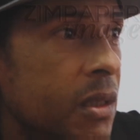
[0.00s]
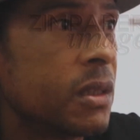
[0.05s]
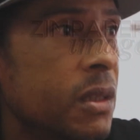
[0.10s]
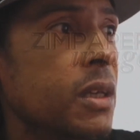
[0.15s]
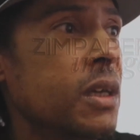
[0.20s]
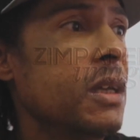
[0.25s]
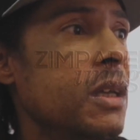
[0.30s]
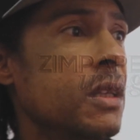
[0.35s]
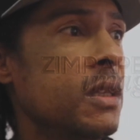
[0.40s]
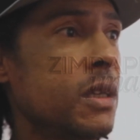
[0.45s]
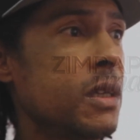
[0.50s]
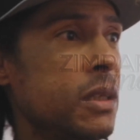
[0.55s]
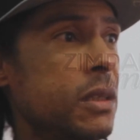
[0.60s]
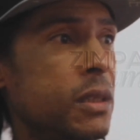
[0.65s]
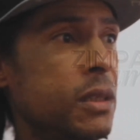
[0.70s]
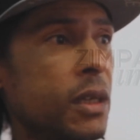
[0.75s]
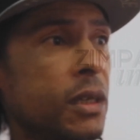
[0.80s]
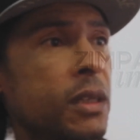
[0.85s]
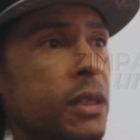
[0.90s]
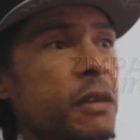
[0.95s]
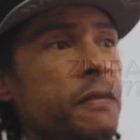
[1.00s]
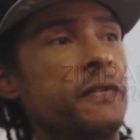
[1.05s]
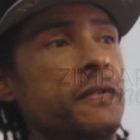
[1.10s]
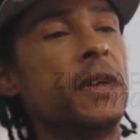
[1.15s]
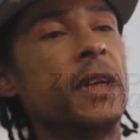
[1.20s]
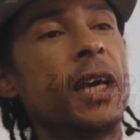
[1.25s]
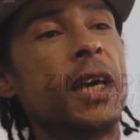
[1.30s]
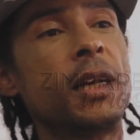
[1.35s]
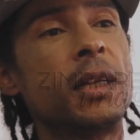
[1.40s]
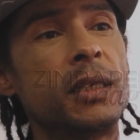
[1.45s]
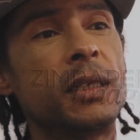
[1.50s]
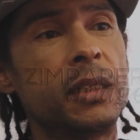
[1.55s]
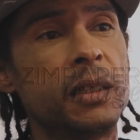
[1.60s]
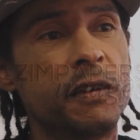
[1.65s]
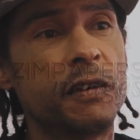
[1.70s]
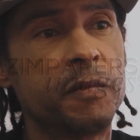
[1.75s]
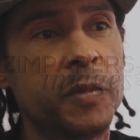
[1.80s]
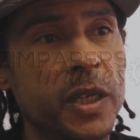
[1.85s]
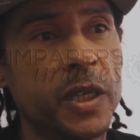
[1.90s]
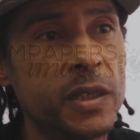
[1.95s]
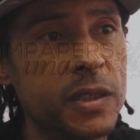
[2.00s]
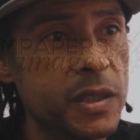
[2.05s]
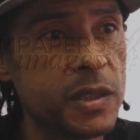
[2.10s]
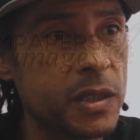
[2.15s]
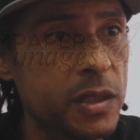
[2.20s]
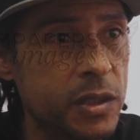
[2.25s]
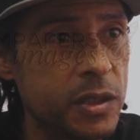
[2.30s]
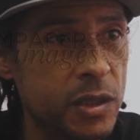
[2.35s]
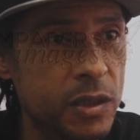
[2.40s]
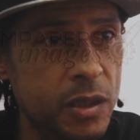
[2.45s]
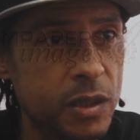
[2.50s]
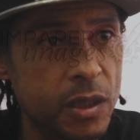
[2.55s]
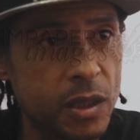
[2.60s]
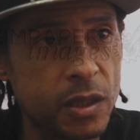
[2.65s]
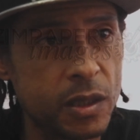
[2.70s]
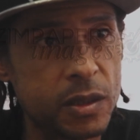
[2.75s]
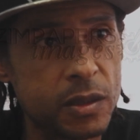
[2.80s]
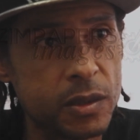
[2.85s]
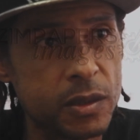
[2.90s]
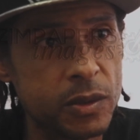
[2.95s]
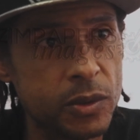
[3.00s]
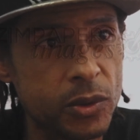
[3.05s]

That finality of my decision that,